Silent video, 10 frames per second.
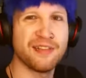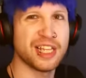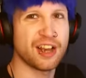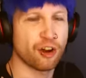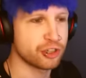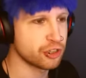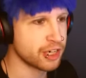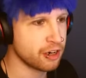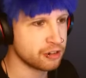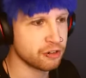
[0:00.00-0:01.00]
Even the archer
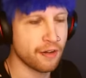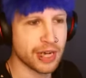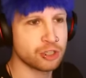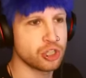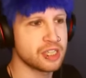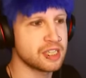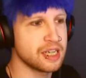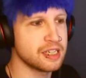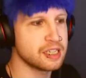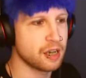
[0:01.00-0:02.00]
character, I've actually
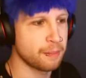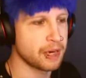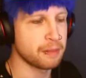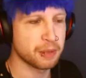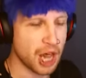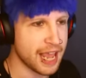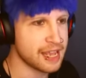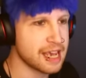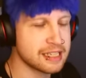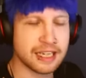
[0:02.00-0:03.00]
seen somebody
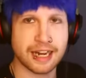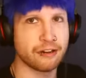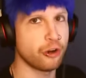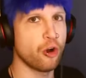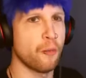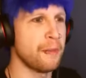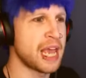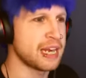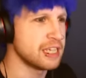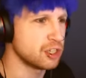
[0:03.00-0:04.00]
playing as it, and oh
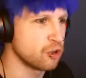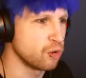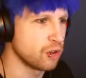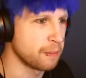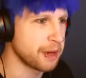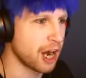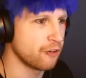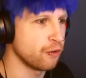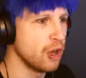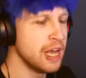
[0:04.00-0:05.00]
man, he's cool and
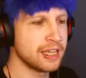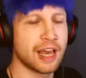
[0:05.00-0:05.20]
powerful.